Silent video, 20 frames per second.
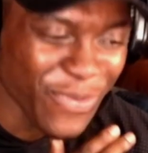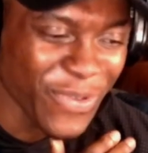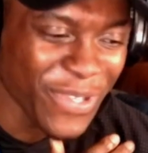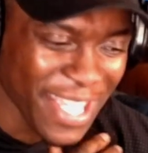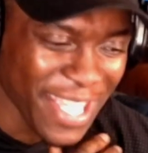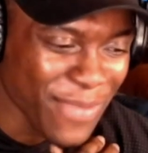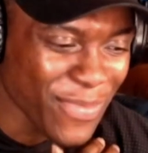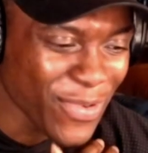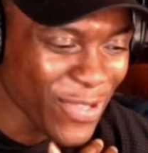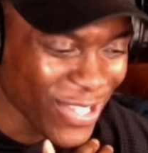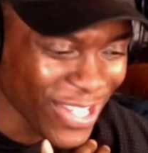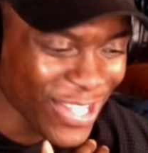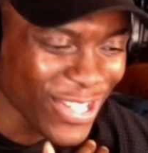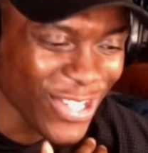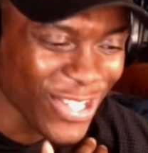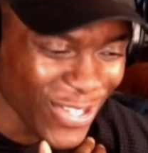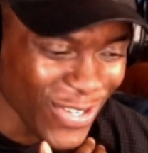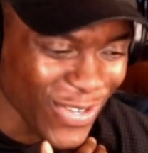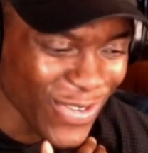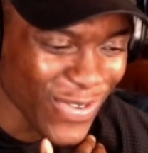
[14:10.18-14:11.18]
was able to
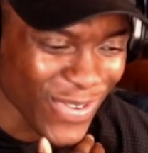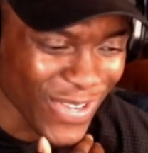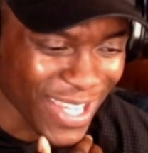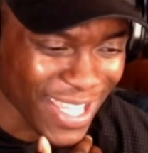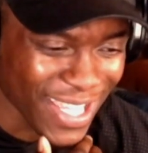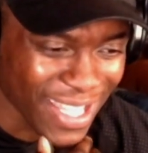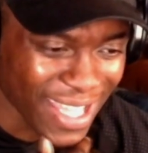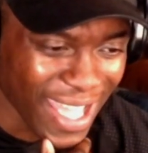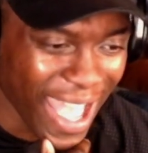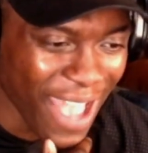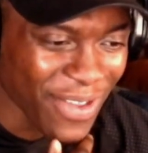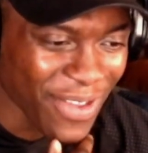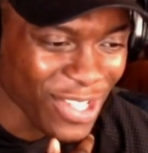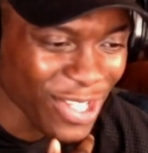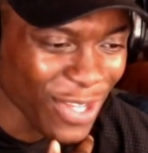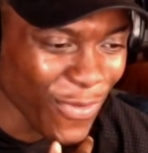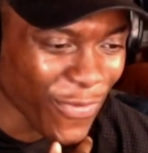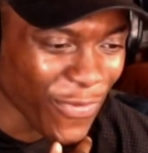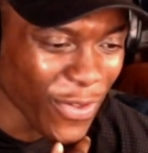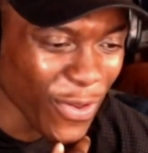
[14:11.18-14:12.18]
shoot. How does
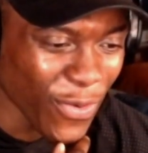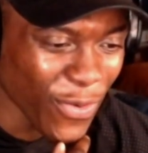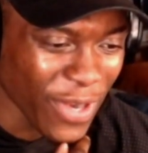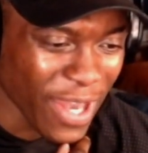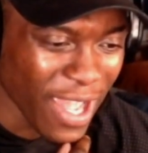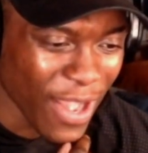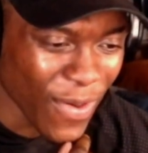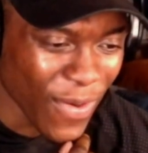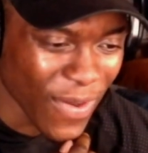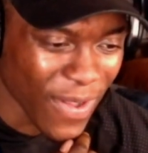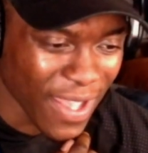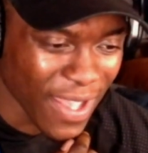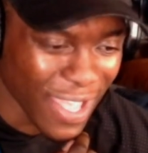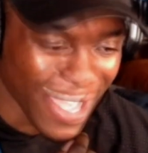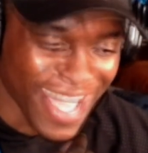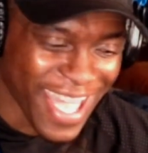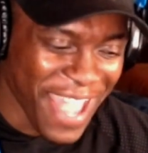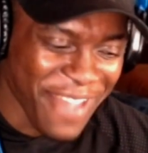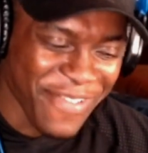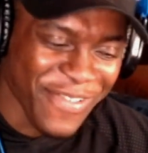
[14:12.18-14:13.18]
she feel now?
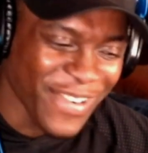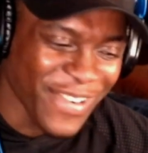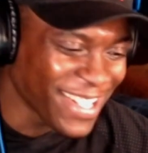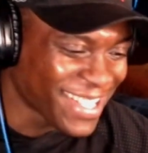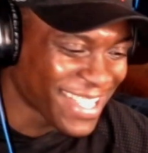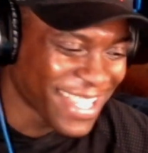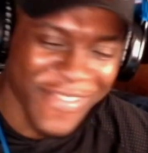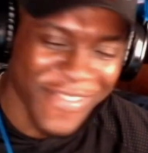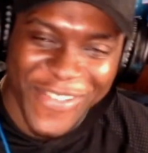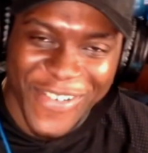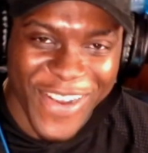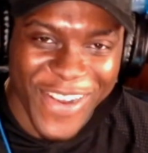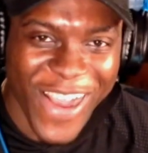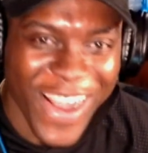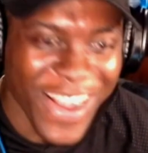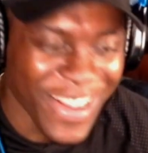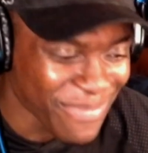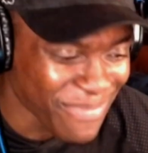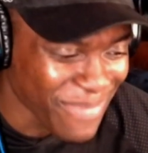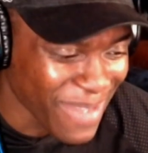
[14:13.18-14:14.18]
Everyone just give her a
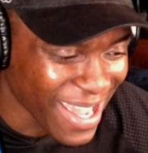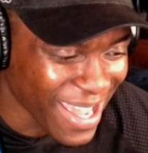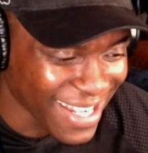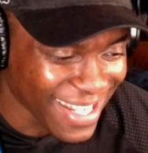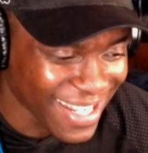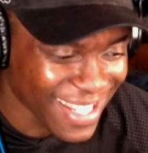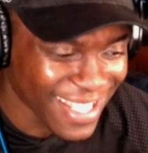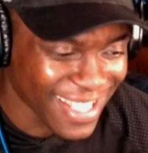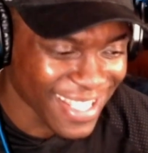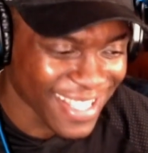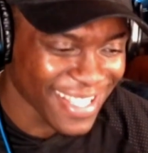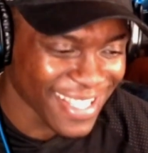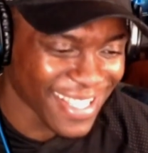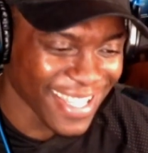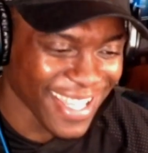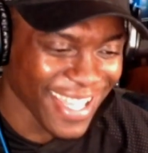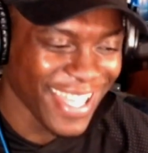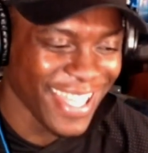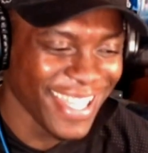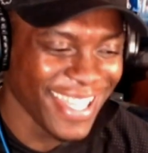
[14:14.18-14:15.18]
hug,
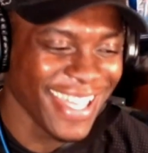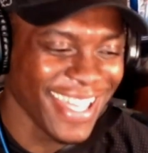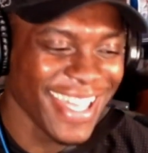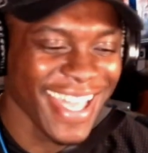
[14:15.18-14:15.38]
man.